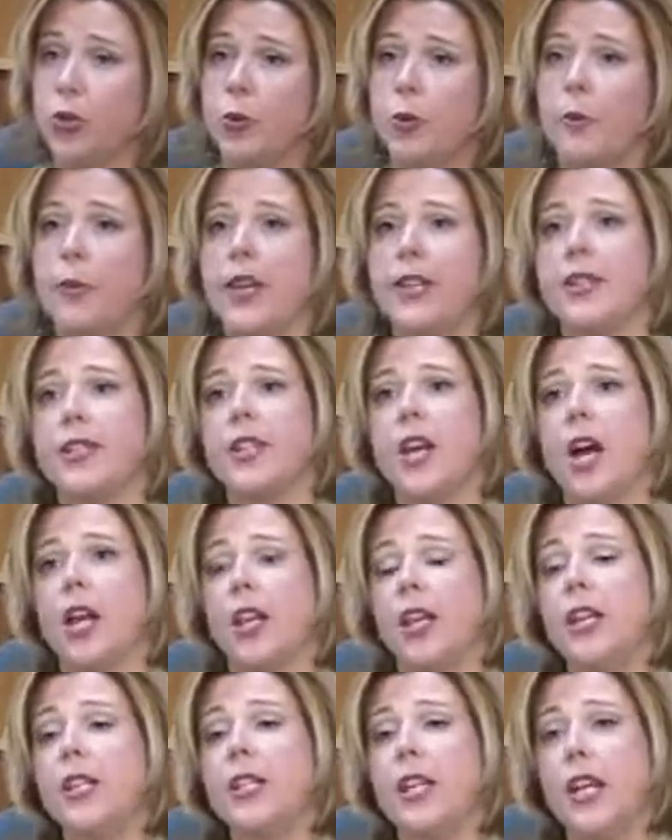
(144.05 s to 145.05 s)
to remain
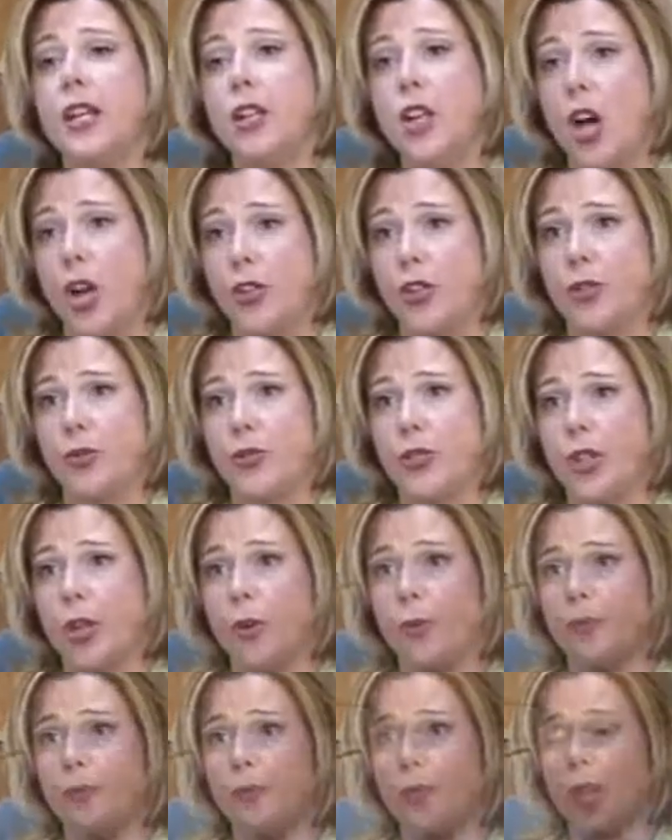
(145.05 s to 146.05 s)
silent and not do
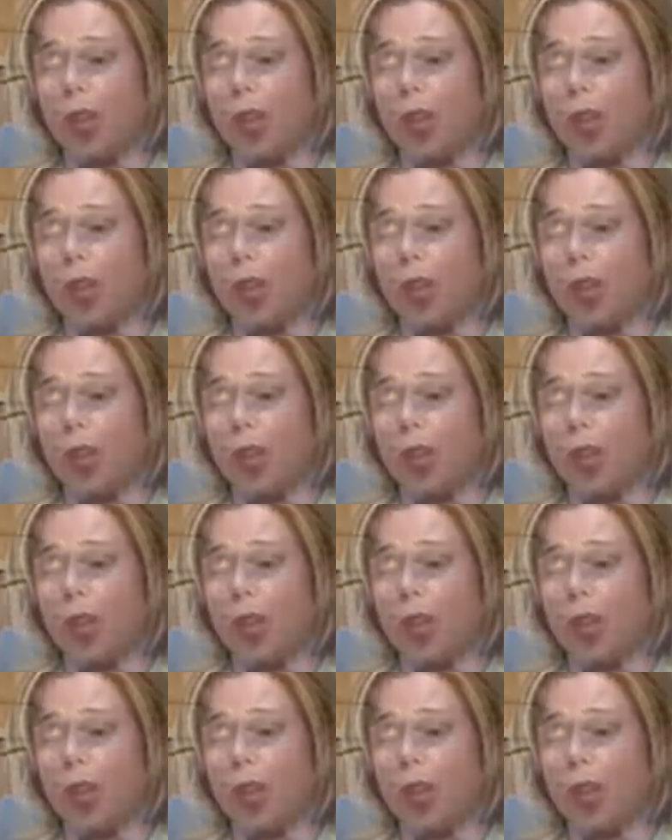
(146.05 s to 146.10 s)
so.